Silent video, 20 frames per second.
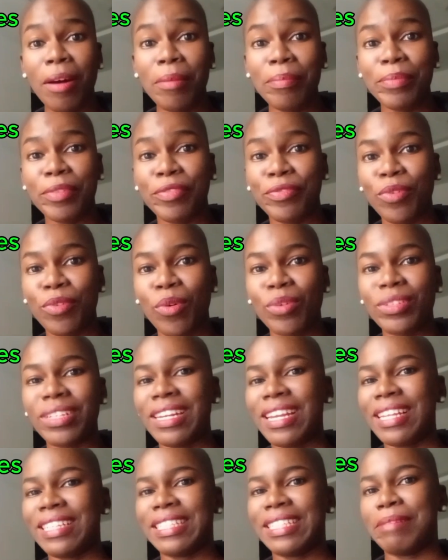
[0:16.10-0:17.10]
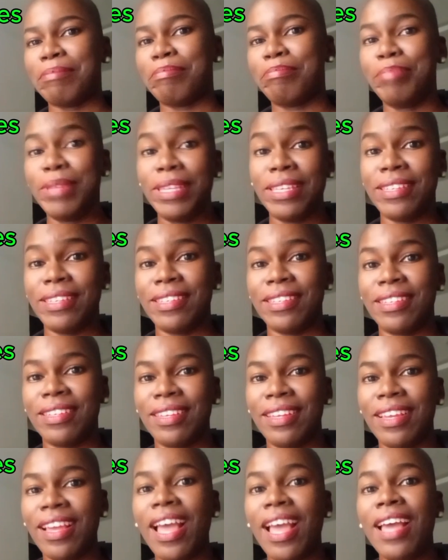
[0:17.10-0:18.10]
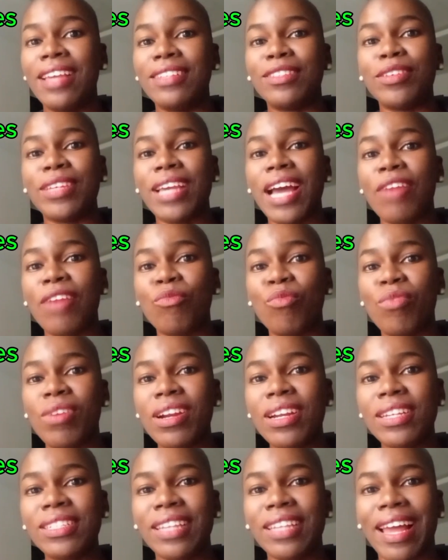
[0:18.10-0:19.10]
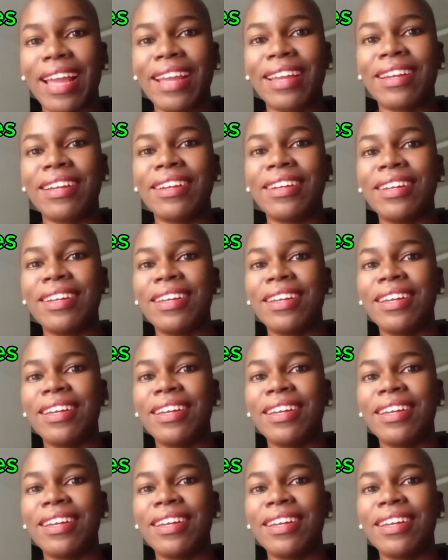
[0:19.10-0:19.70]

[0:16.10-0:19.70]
come before the letter B. So you have words like